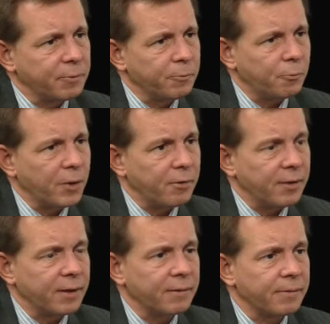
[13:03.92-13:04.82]

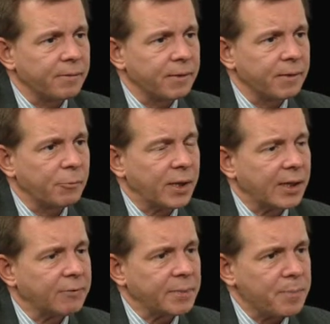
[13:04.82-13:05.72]
whether
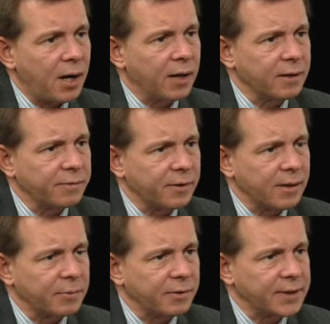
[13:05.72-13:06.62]
there was a market for a
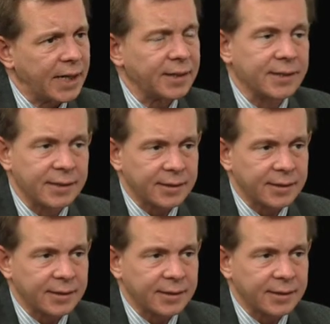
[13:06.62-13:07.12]
number of taxis,